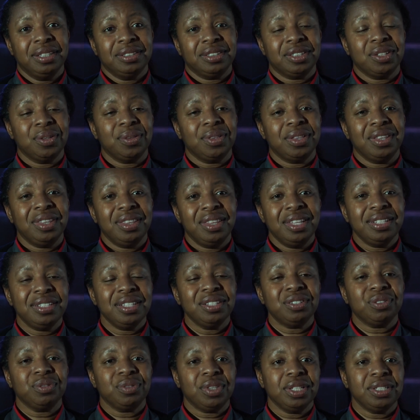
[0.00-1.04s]
So this
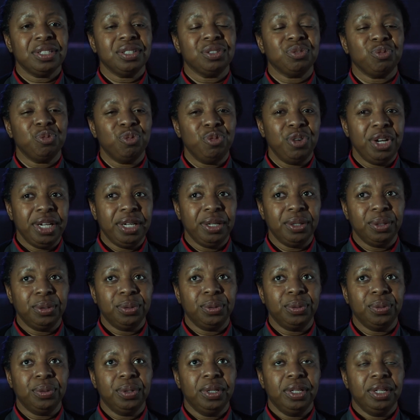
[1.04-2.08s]
is this is
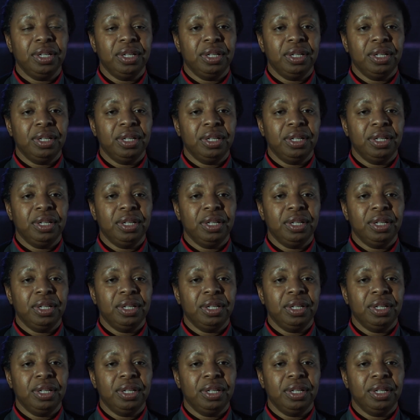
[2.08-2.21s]
real.